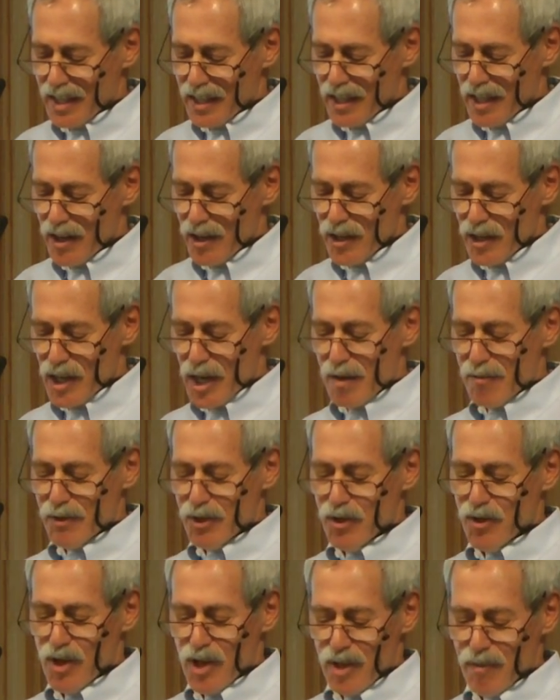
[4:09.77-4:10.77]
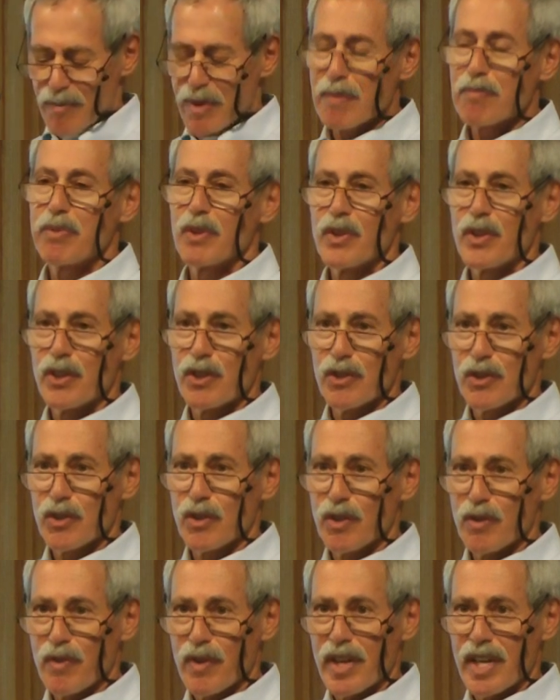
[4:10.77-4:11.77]
Karen Armstrong, people that are
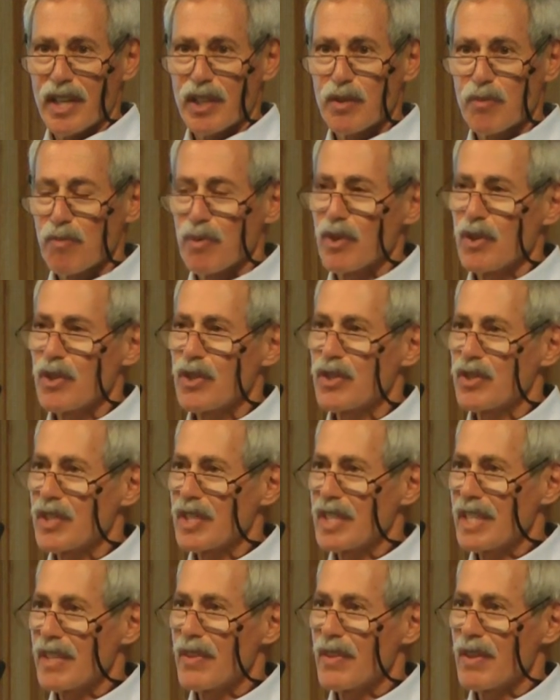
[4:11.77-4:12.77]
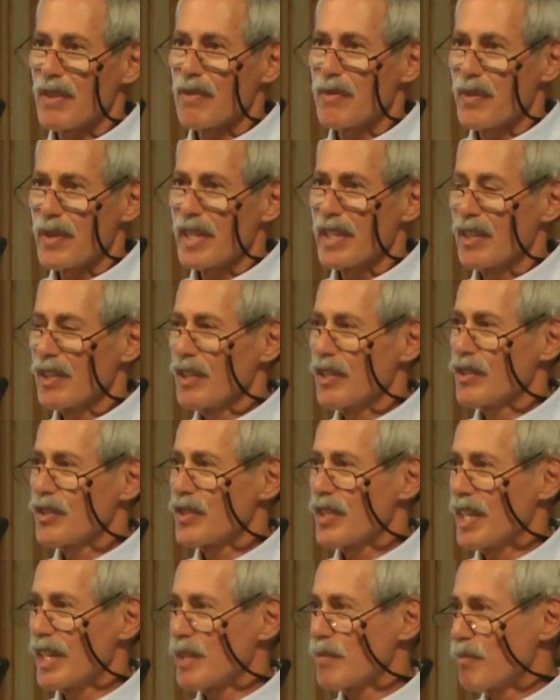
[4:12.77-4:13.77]
sort of experts in their
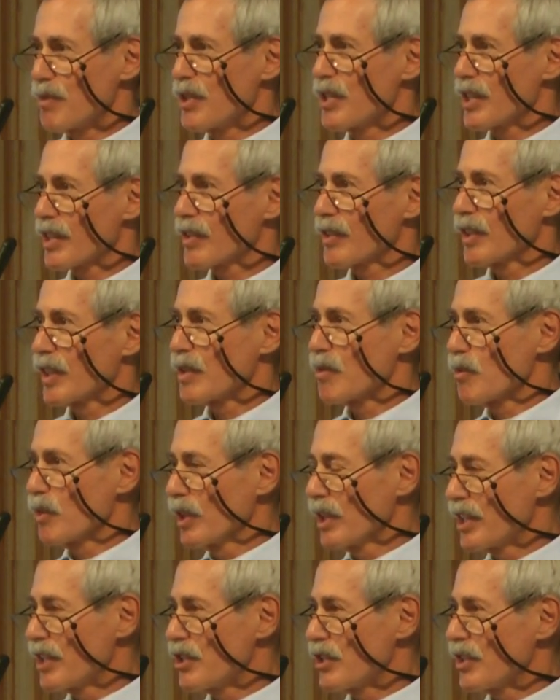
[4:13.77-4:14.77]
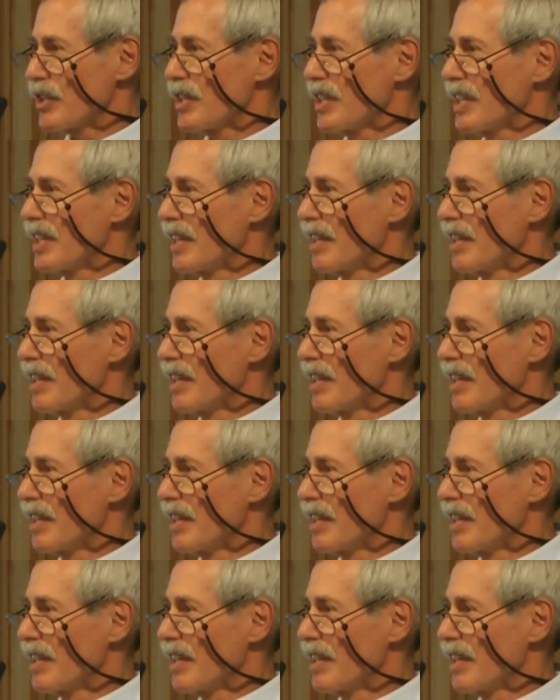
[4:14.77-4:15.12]
fields, and particularly religion